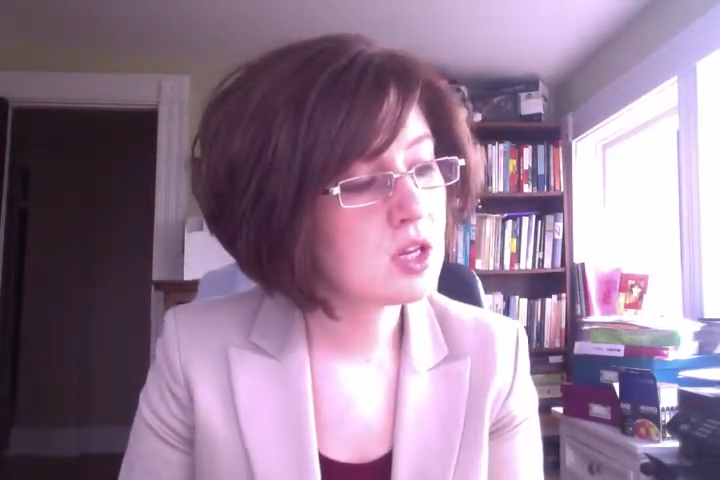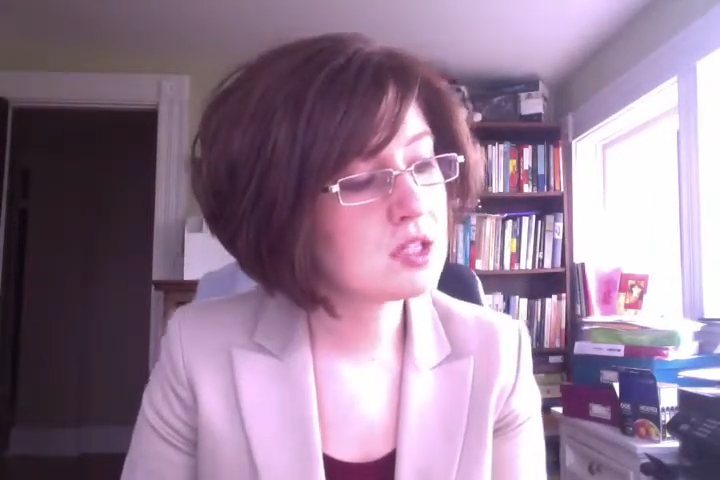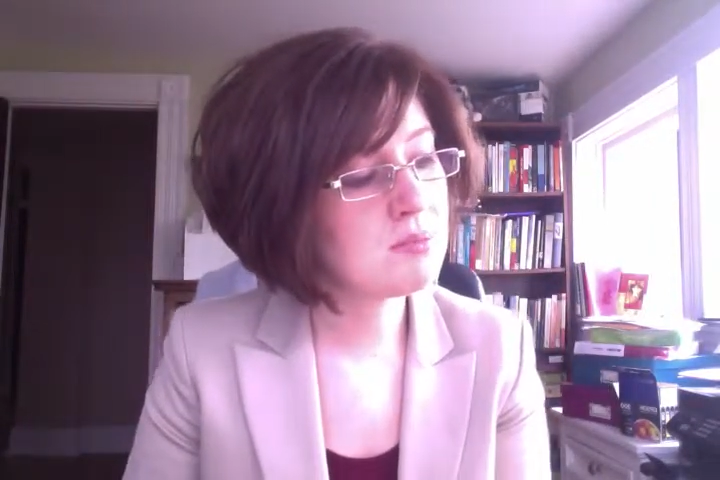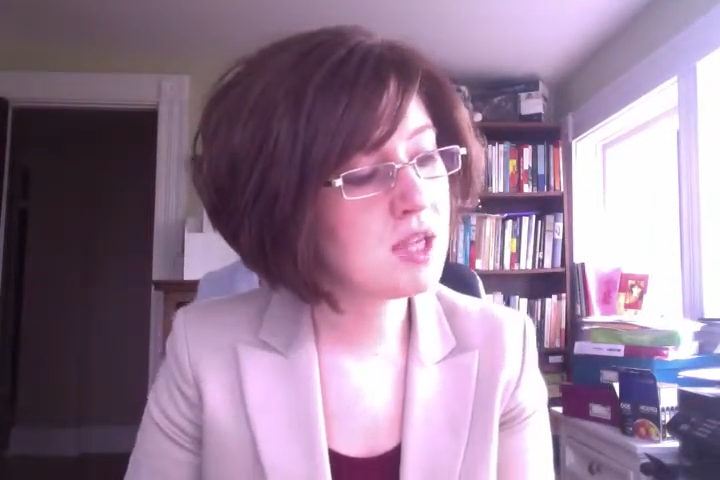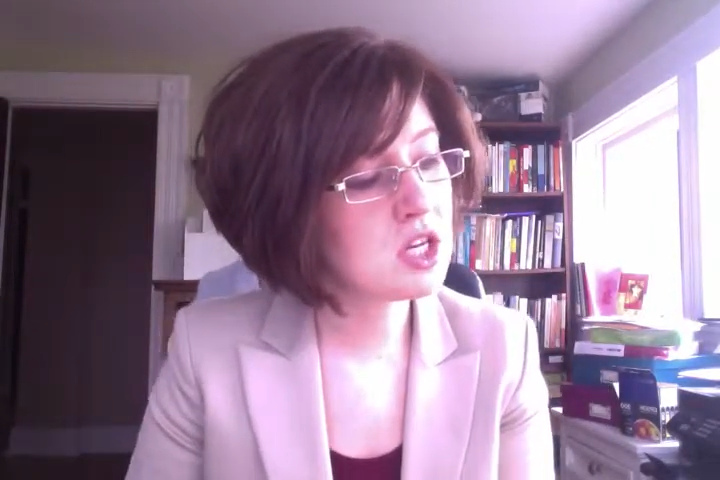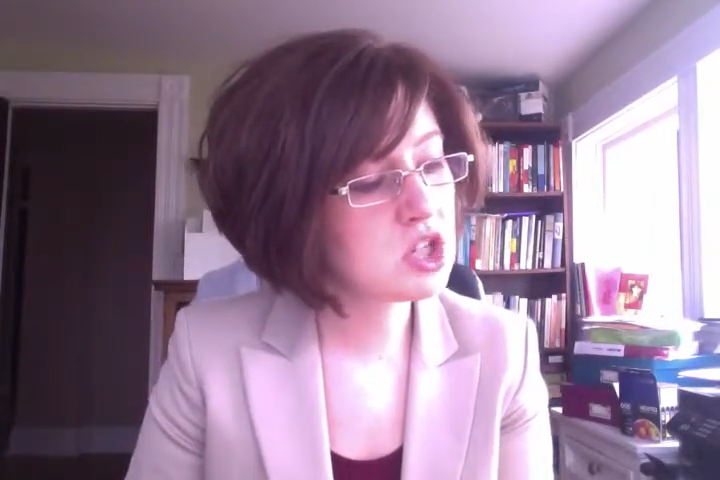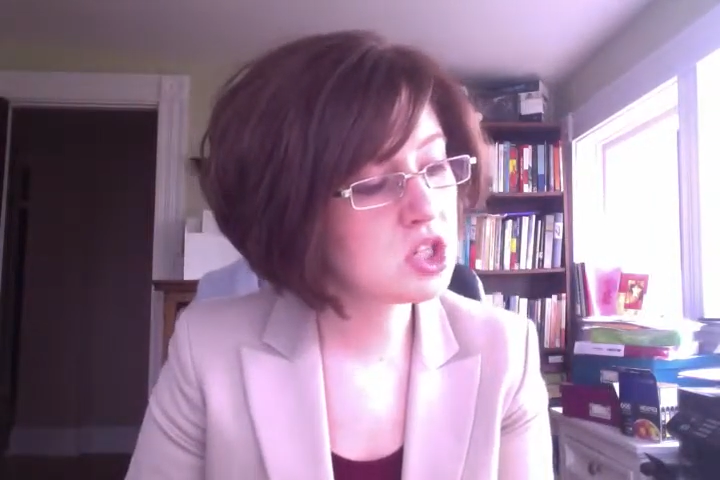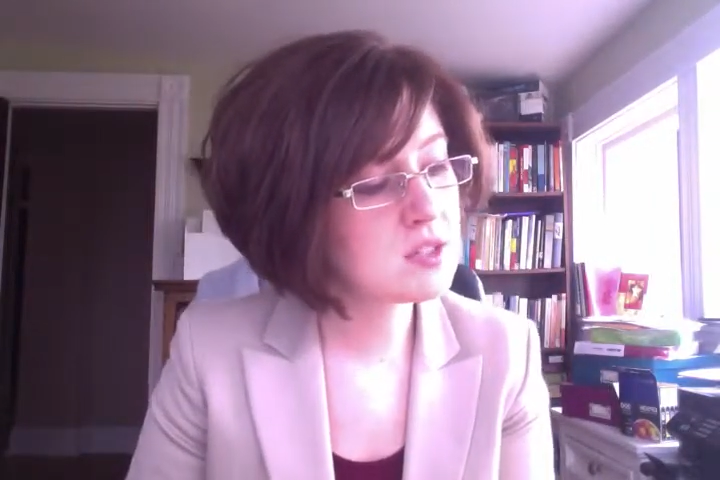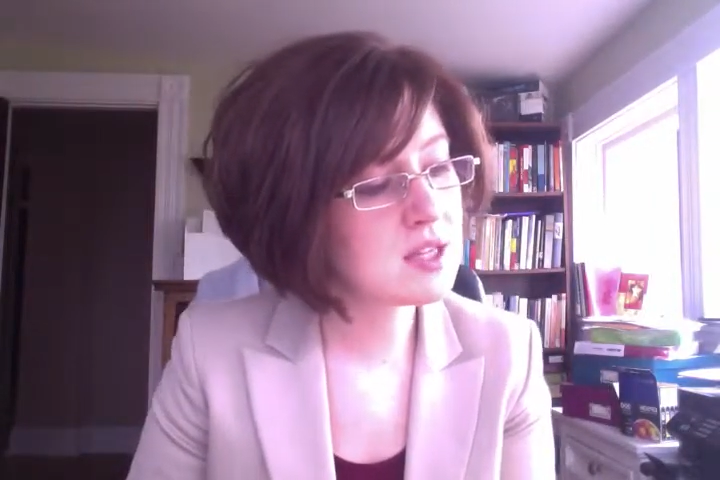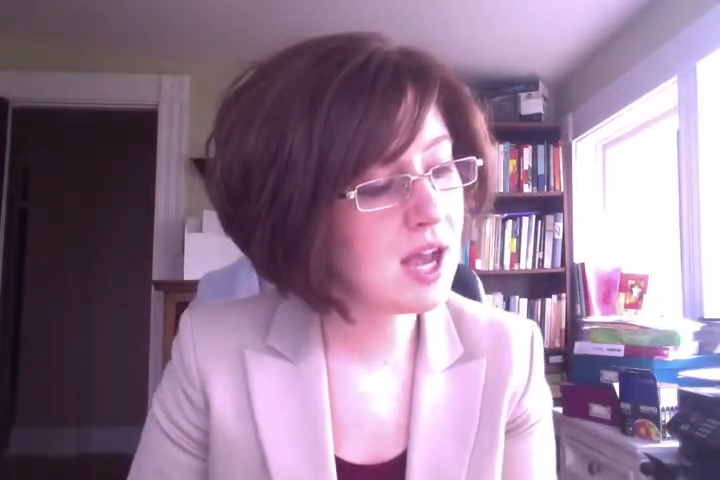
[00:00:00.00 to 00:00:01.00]

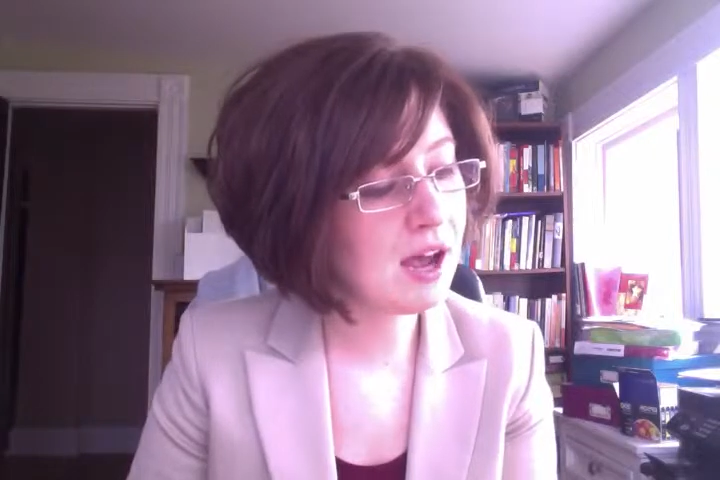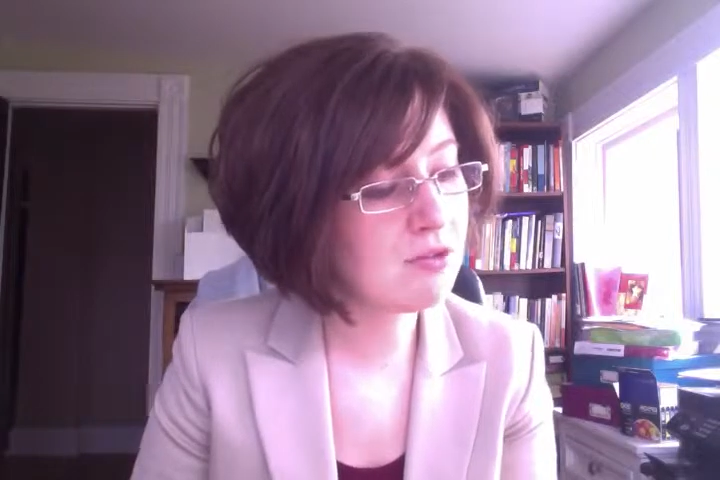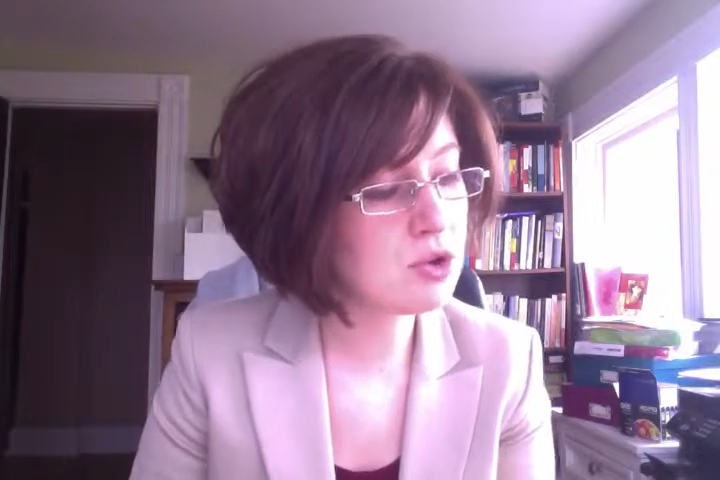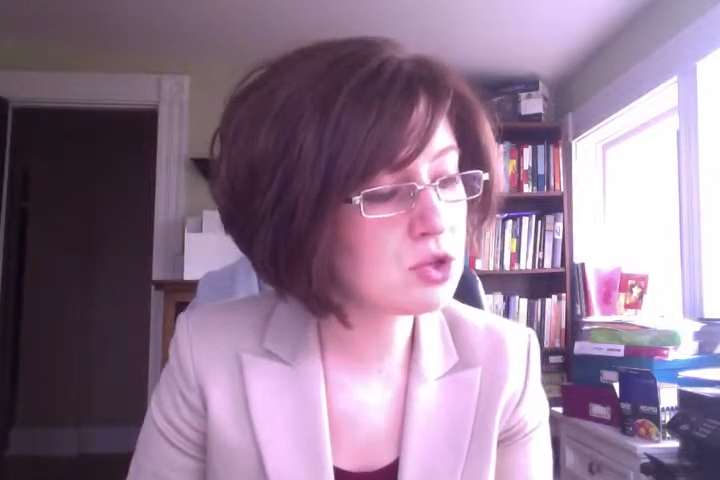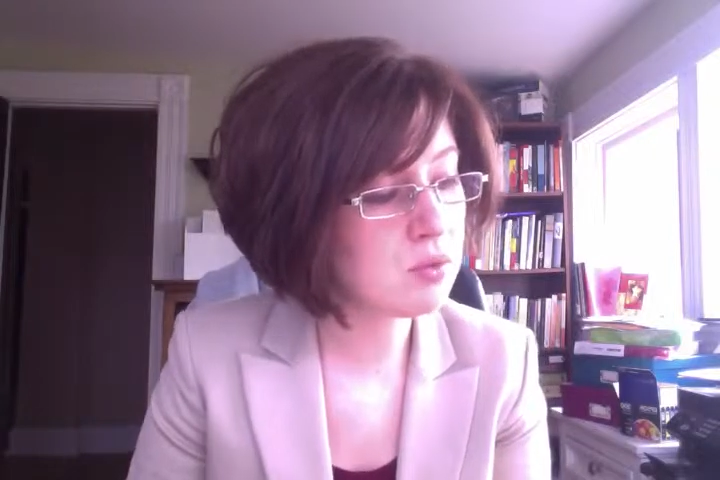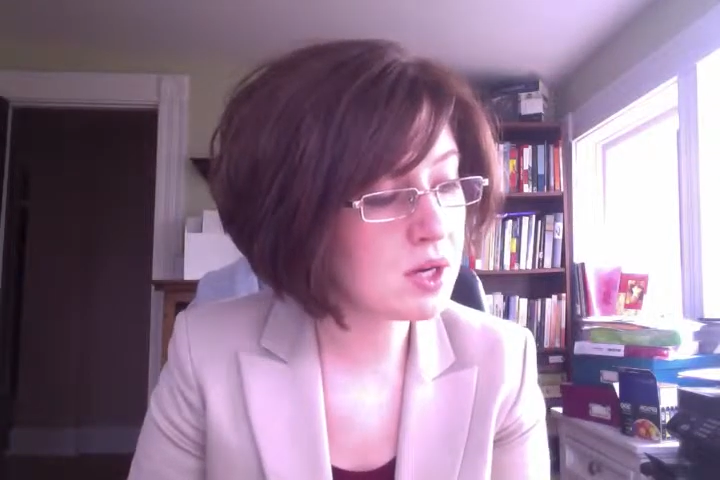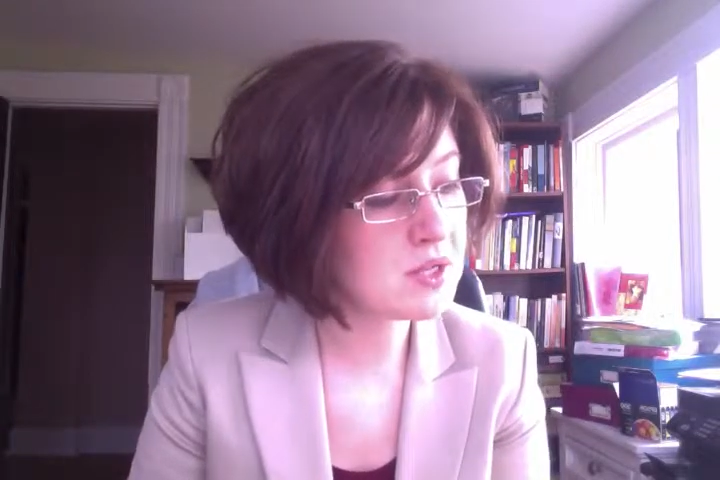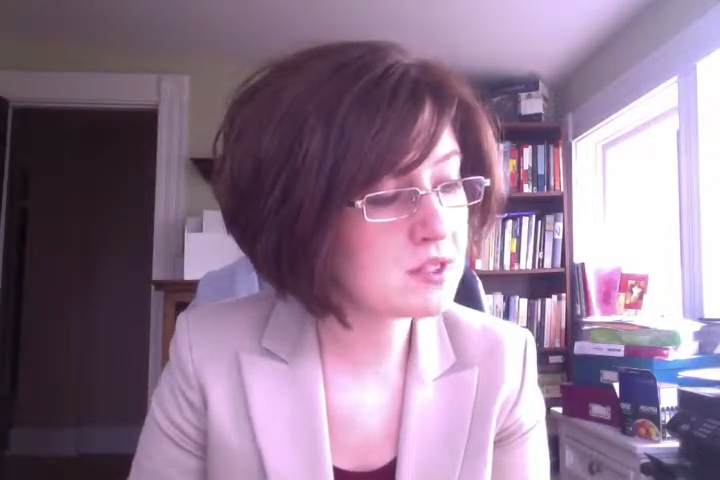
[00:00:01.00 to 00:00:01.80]
diminishes average running